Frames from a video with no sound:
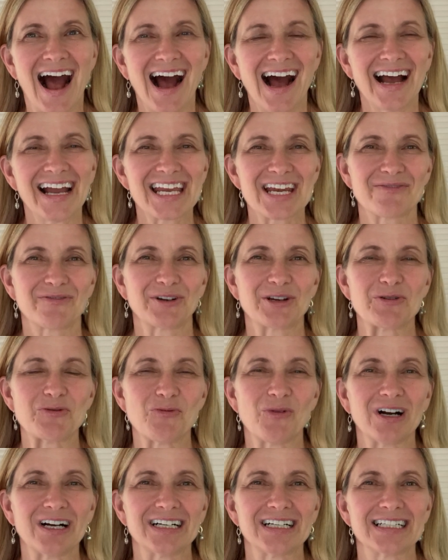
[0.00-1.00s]
Hi
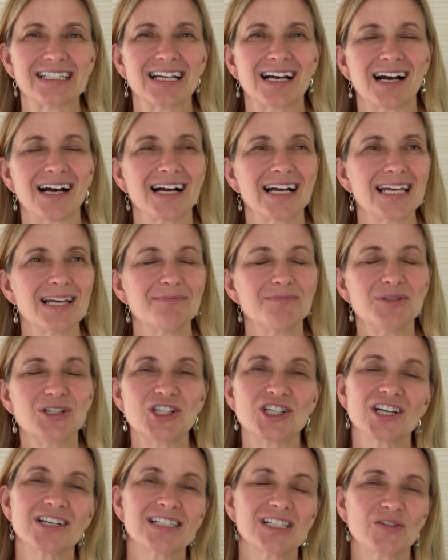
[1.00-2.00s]
everyone, I am
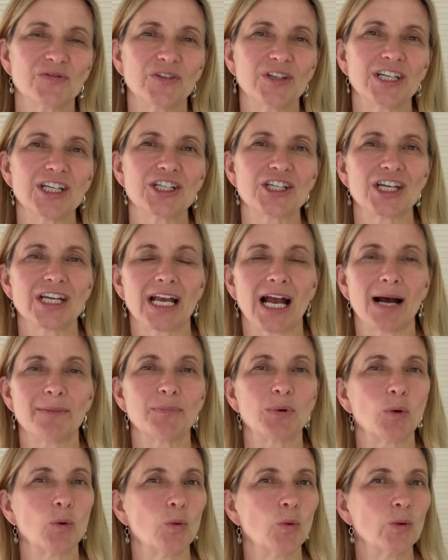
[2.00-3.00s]
just finishing
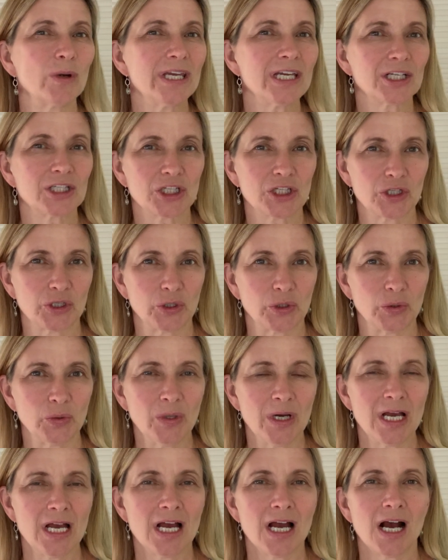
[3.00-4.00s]
up week 2
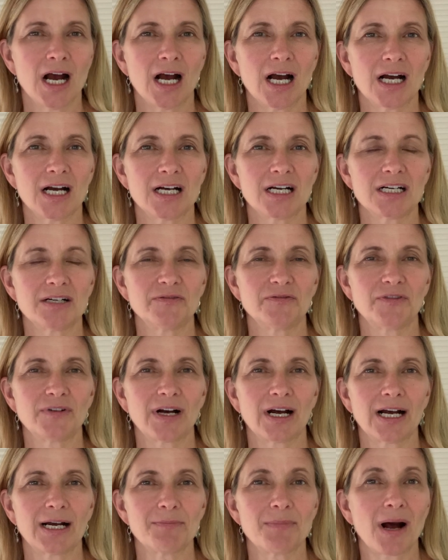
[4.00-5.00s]
of
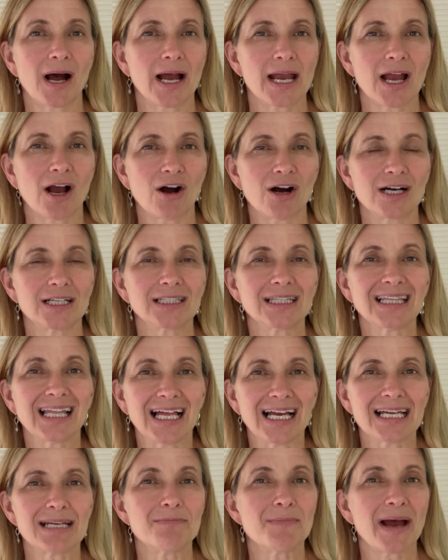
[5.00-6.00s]
my
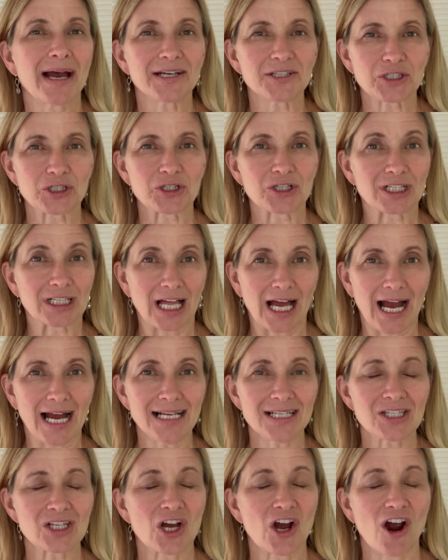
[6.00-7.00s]
online
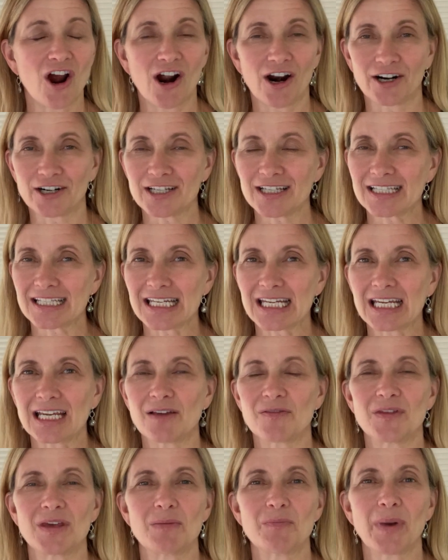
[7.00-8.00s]
masterclass, Harnessing
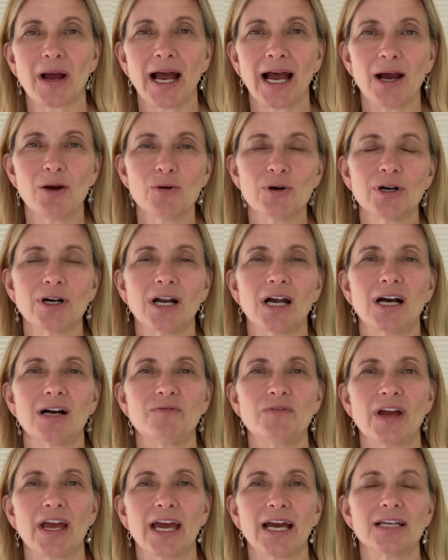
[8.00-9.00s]
the Power
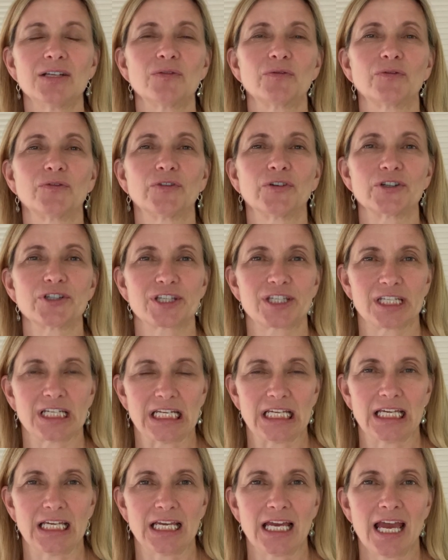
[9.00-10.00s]
of
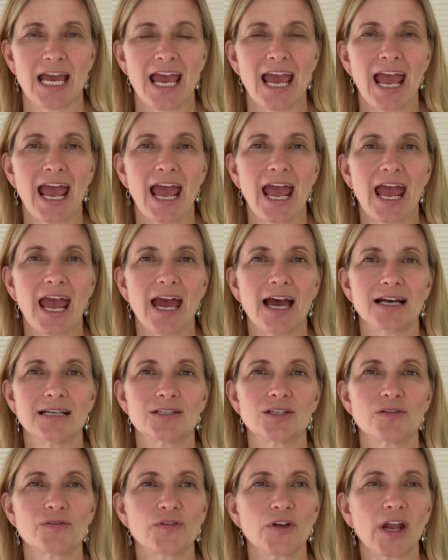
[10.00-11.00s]
Adversity,
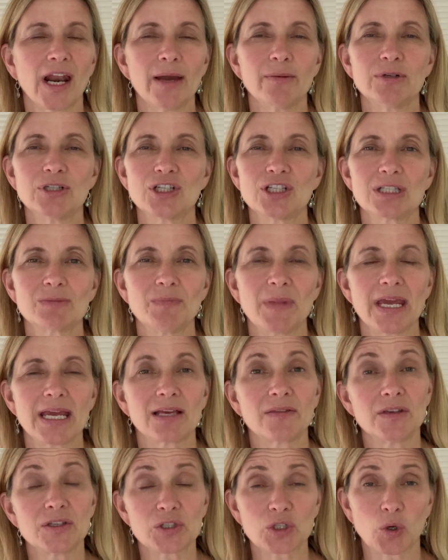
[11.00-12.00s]
and thought I would just
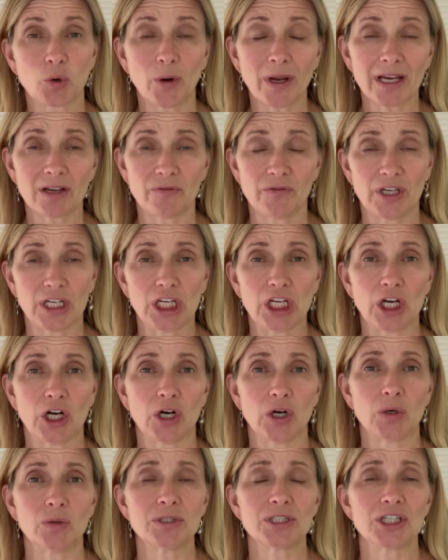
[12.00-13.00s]
make this quick
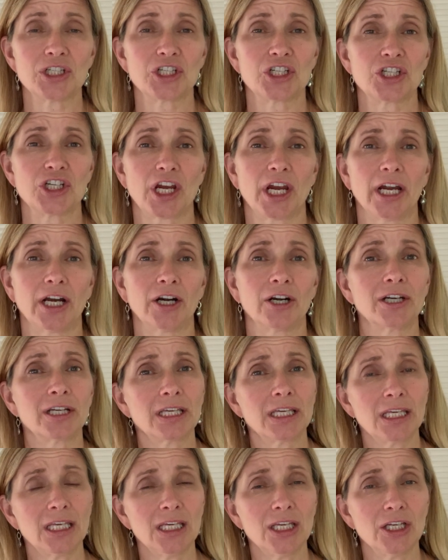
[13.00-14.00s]
video to share
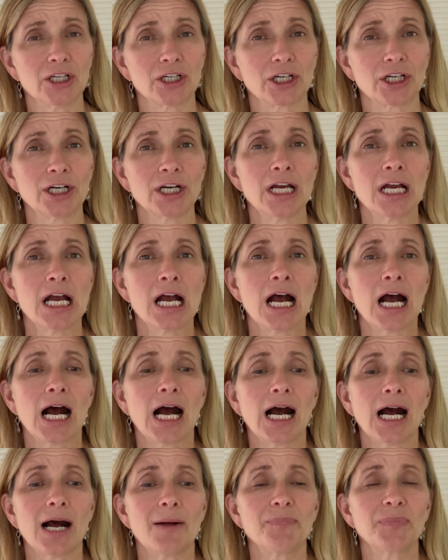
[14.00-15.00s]
here
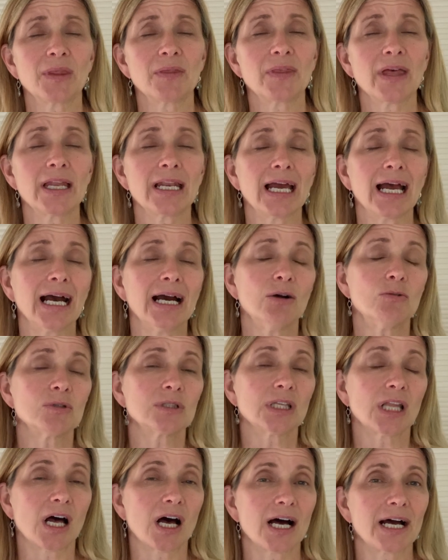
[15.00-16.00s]
that
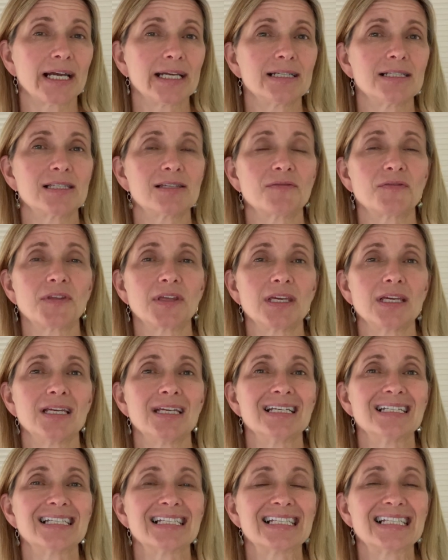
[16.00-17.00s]
outlines
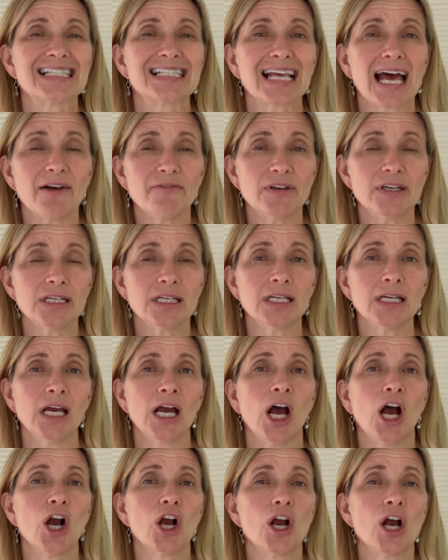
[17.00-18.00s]
the 7
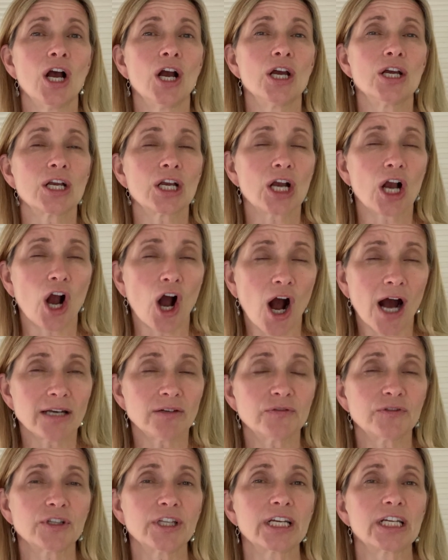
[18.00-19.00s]

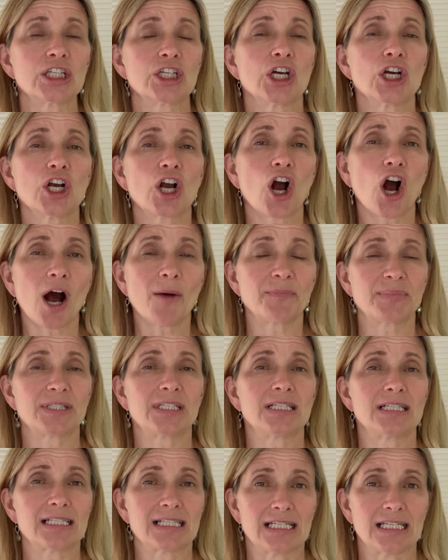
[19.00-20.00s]
conflict
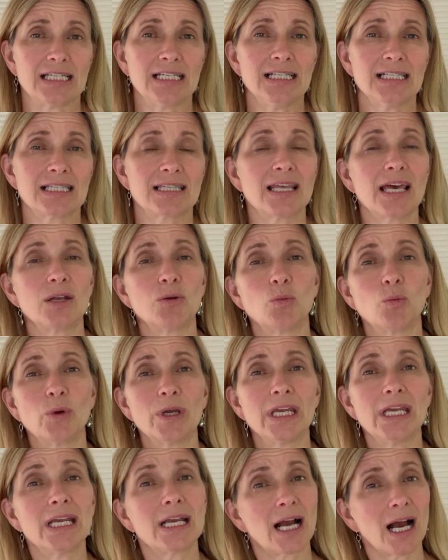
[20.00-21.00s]
competencies that
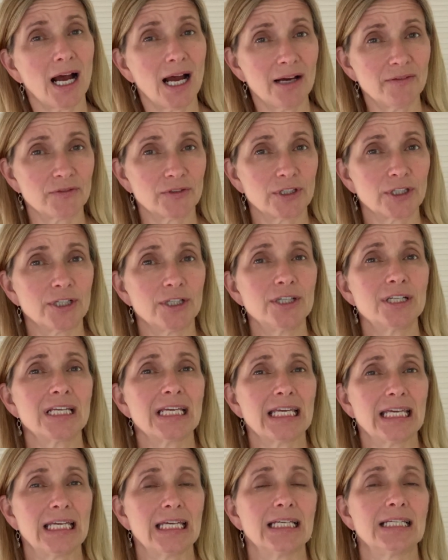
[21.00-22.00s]
we covered
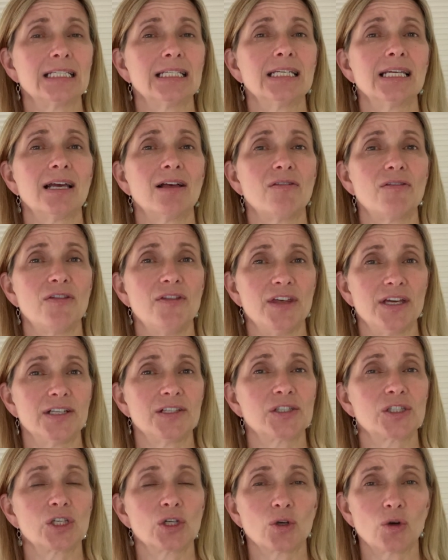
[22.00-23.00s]
in
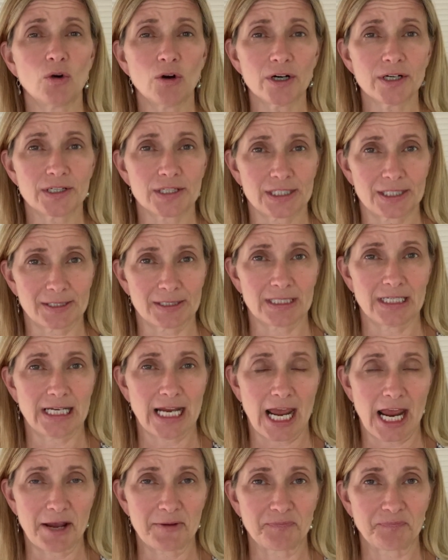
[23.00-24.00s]
this course
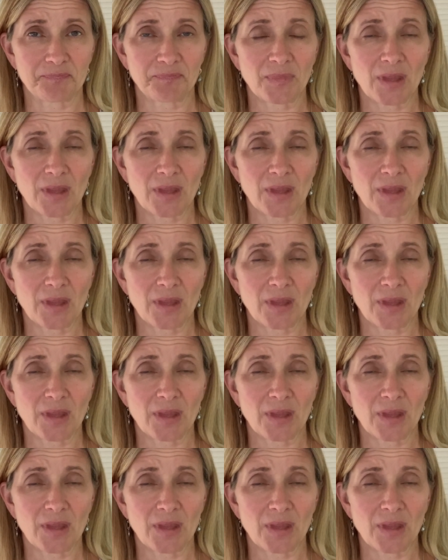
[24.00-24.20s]
today.